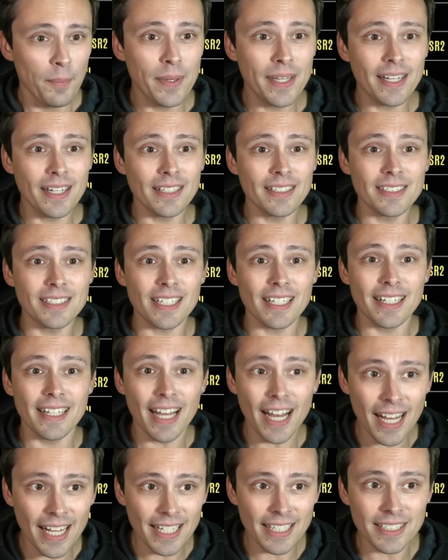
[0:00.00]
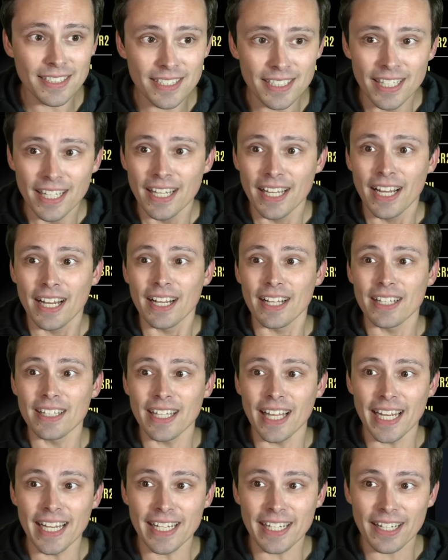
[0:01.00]
Because guys,
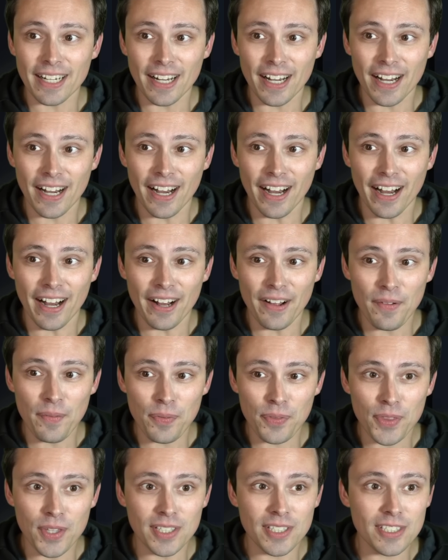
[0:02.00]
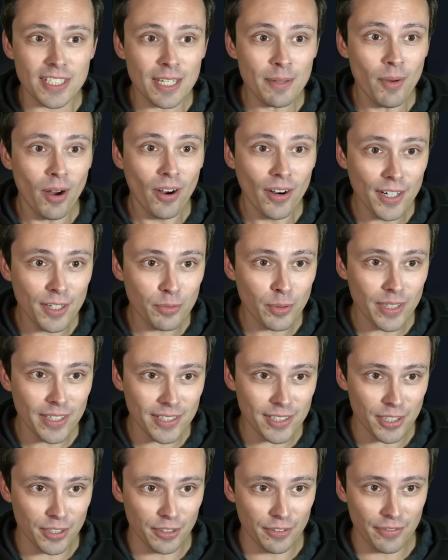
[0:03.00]
like the Steam hardware
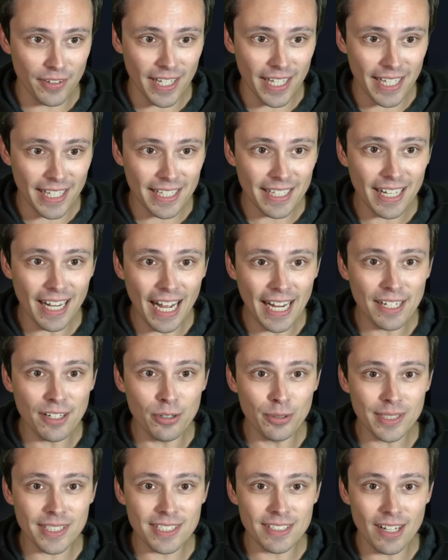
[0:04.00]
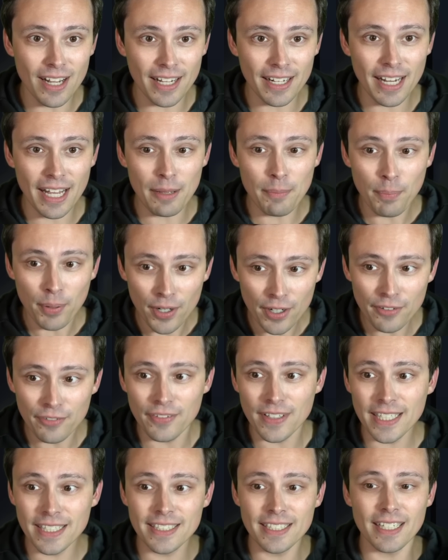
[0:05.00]
survey, I know it's not a
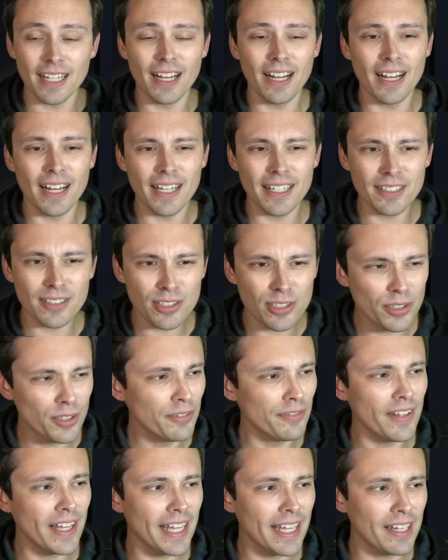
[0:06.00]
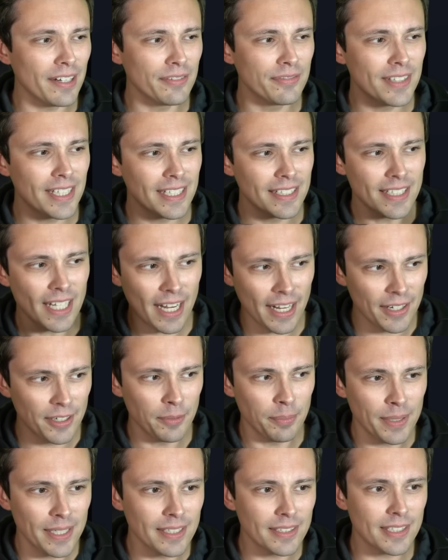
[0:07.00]
perfect uh, survey of the entire
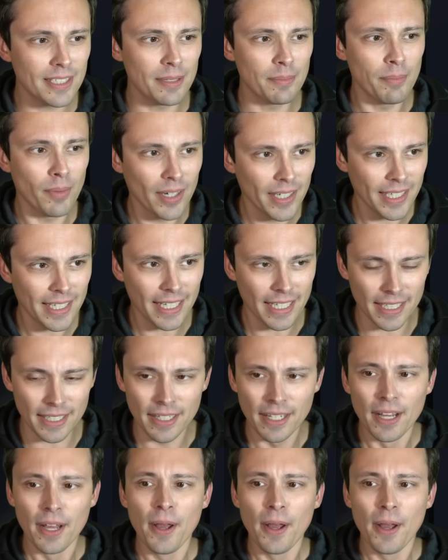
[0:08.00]
PC market,